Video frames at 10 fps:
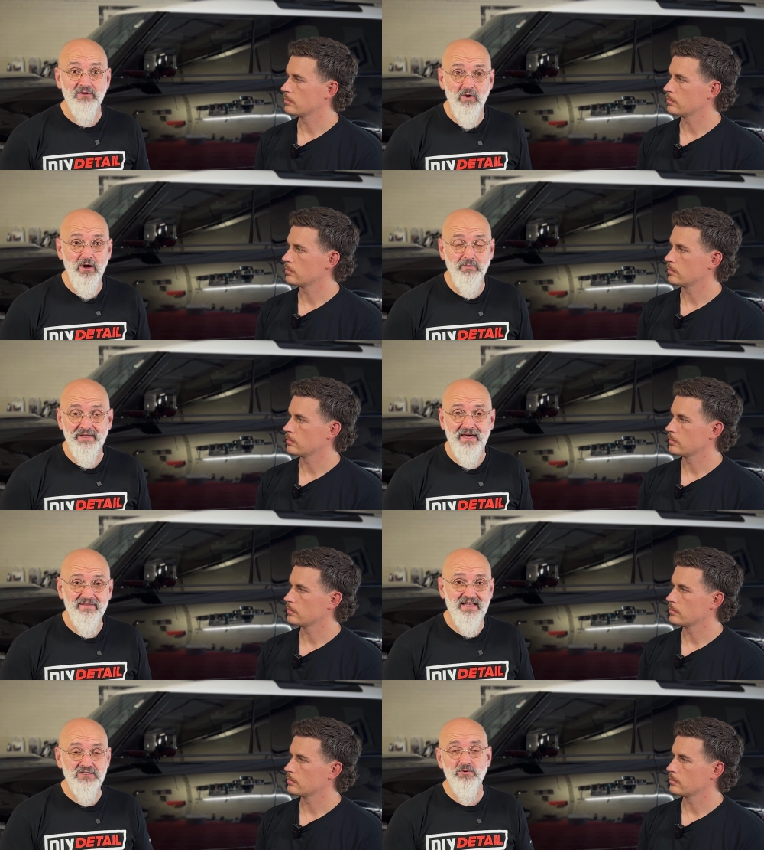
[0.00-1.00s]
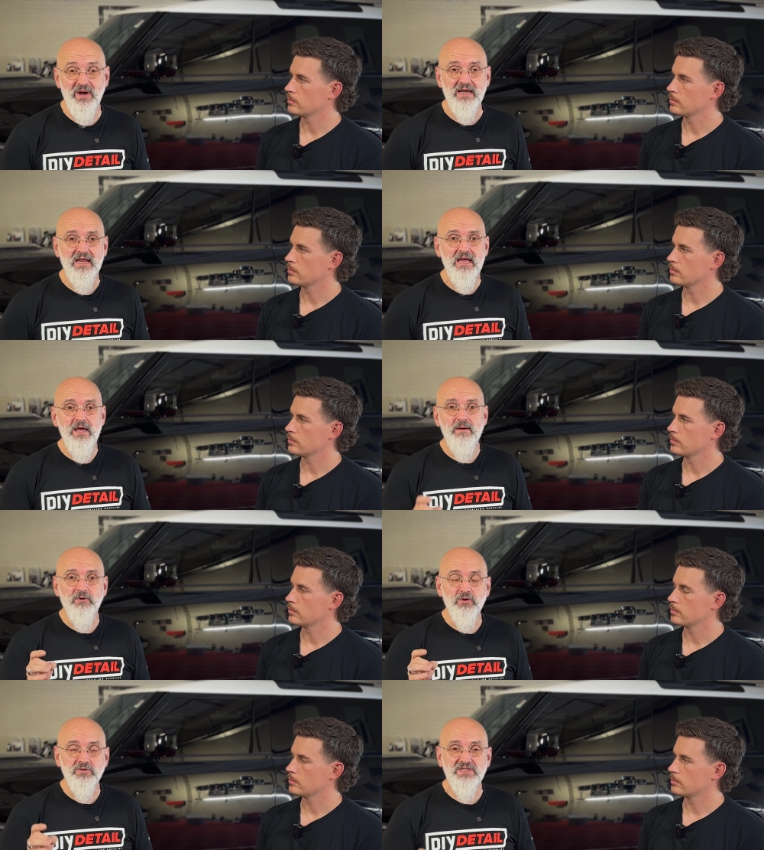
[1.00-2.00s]
Speaker 1: wrong with that. That's great.
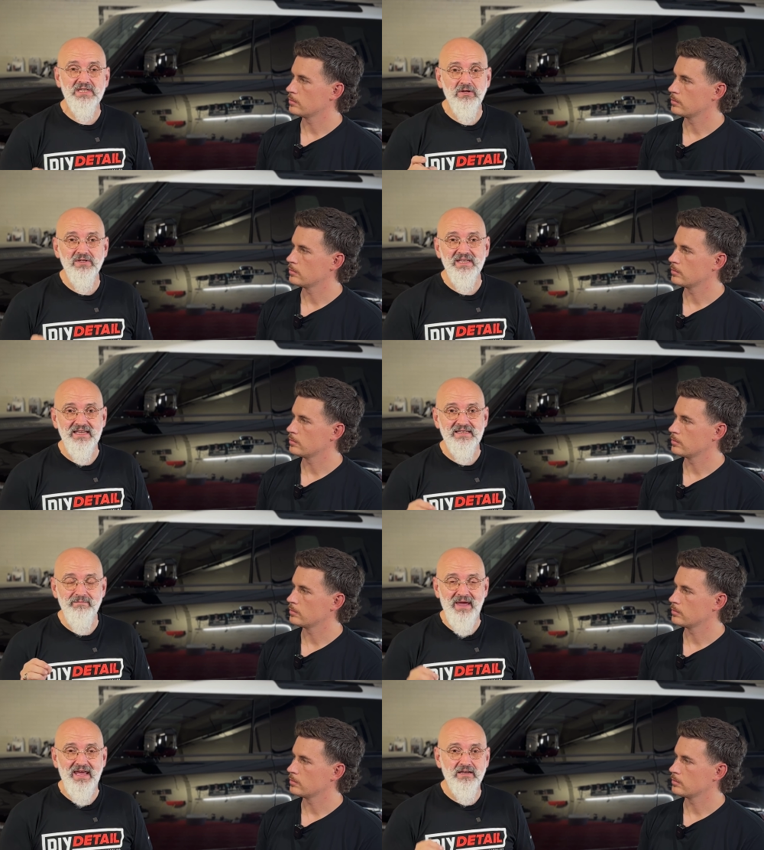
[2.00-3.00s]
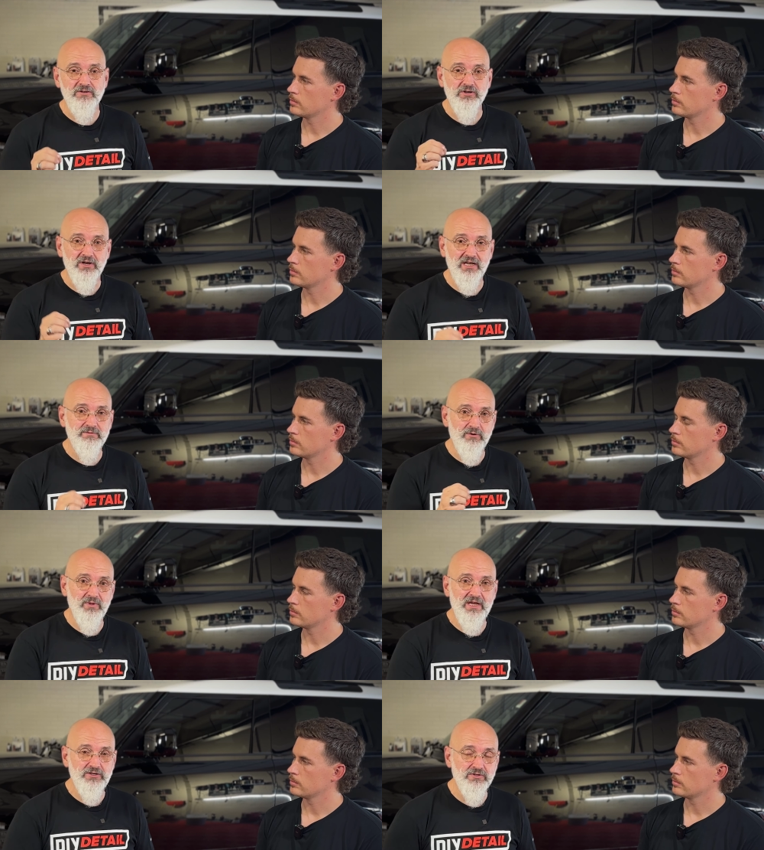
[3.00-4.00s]
But you still need to manage your customer
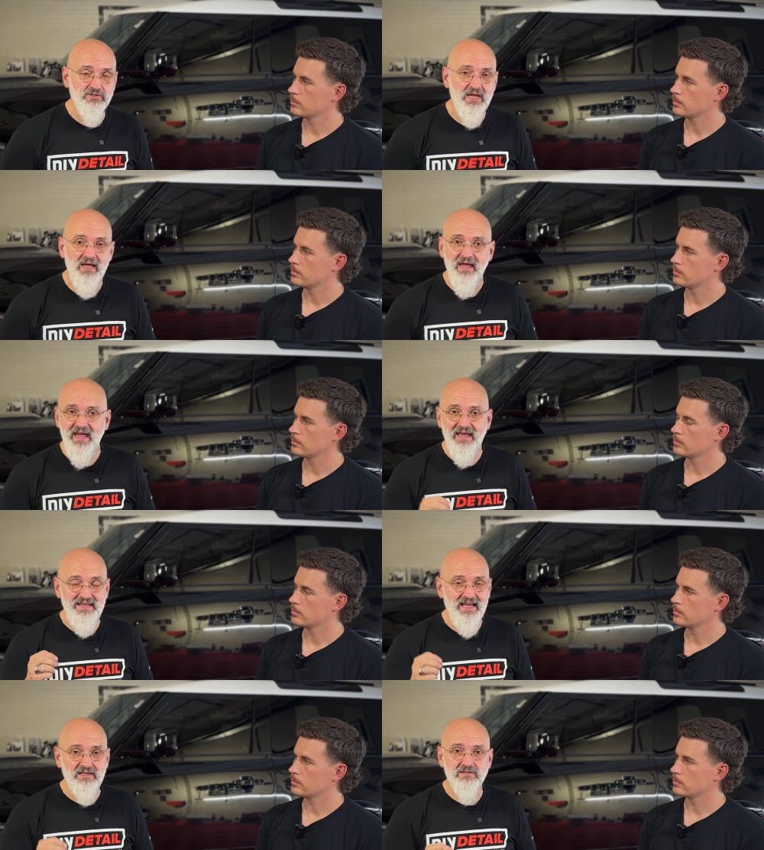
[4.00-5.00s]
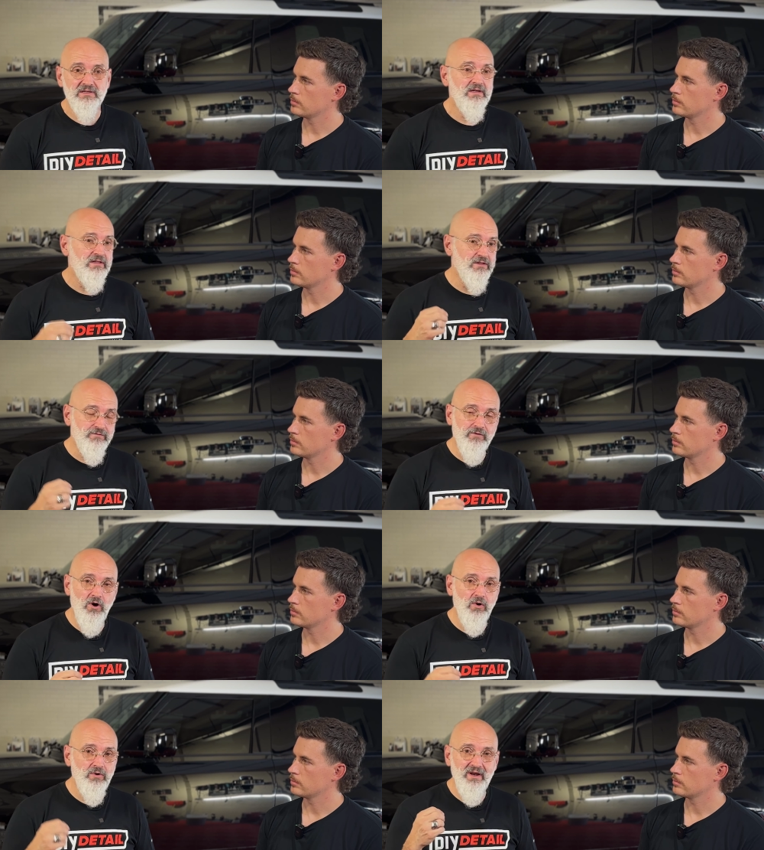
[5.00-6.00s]
relations. And yes, the
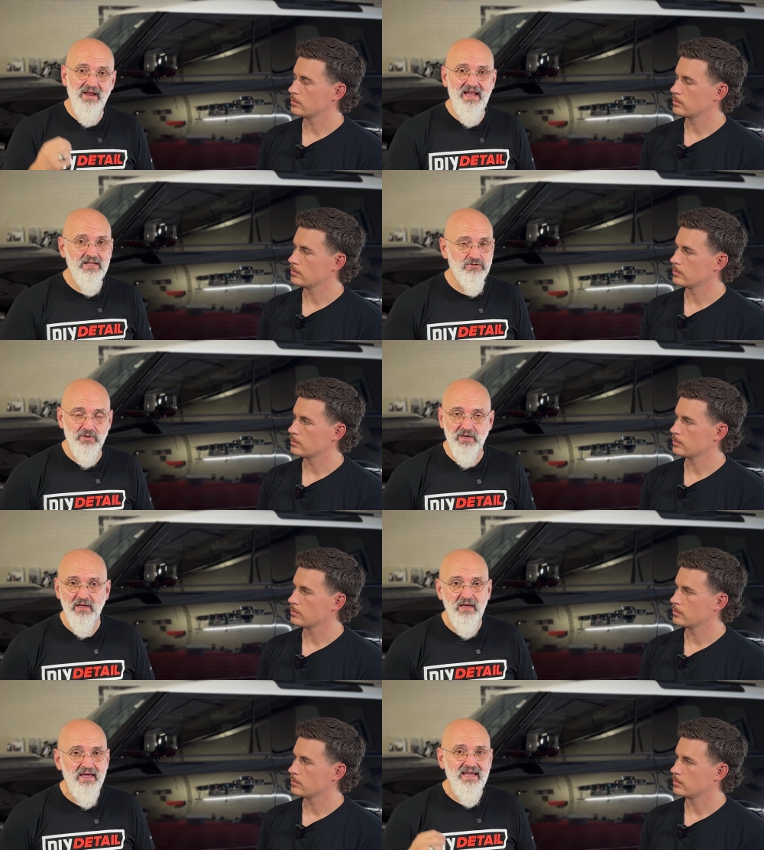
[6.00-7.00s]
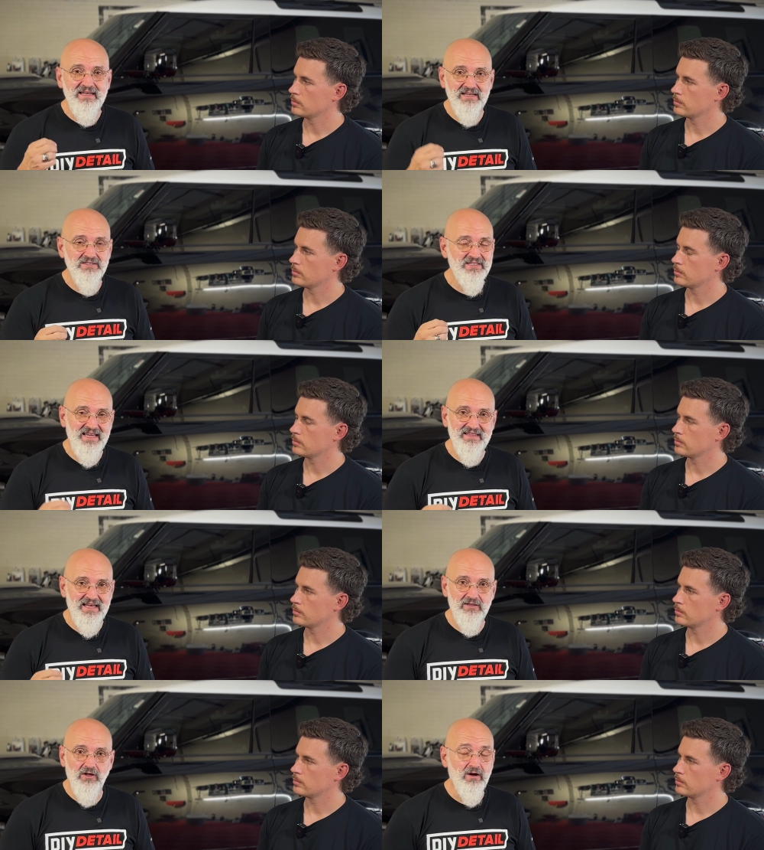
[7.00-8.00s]
phone, answer it. It doesn't take
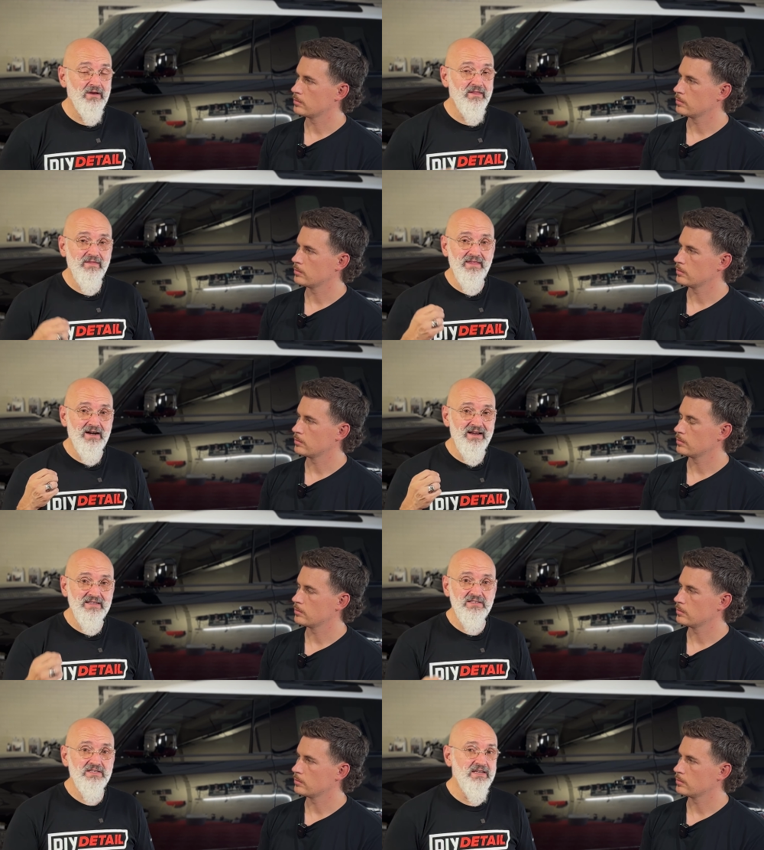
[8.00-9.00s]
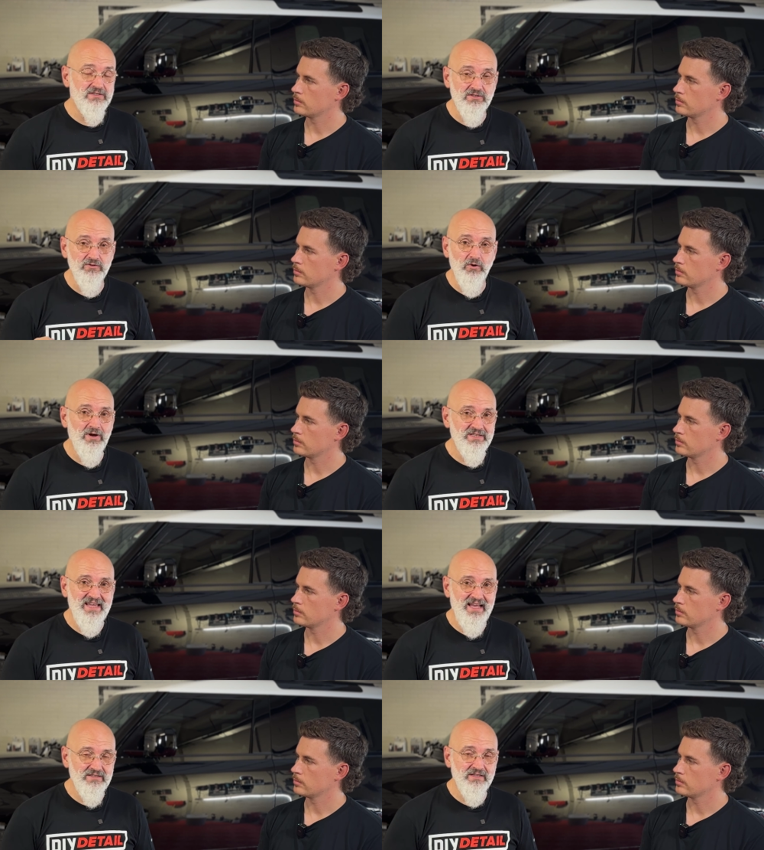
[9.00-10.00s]
that long. There exists
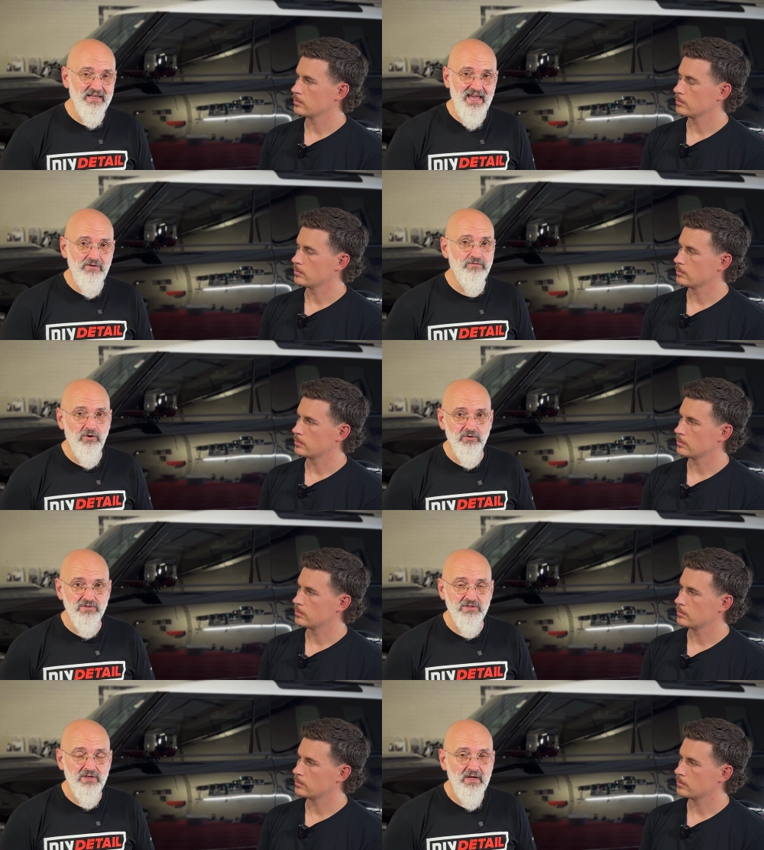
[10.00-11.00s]
noise-canceling headphones